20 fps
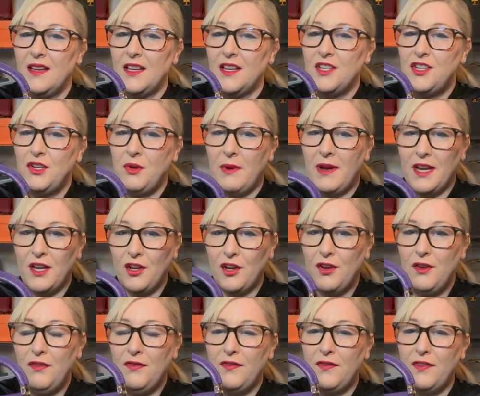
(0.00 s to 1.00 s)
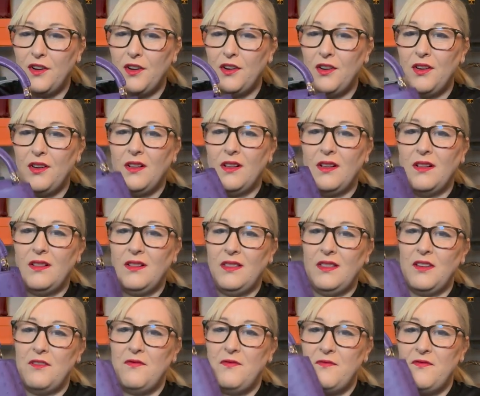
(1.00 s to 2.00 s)
Do I go for
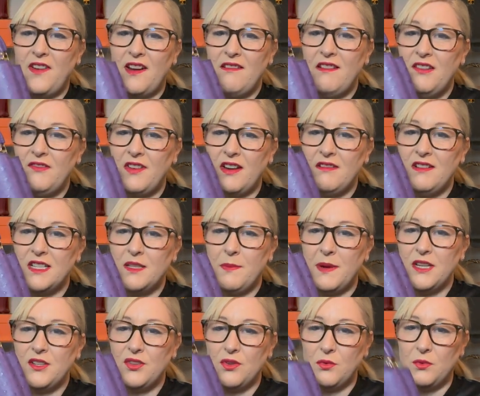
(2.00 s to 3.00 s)
the very special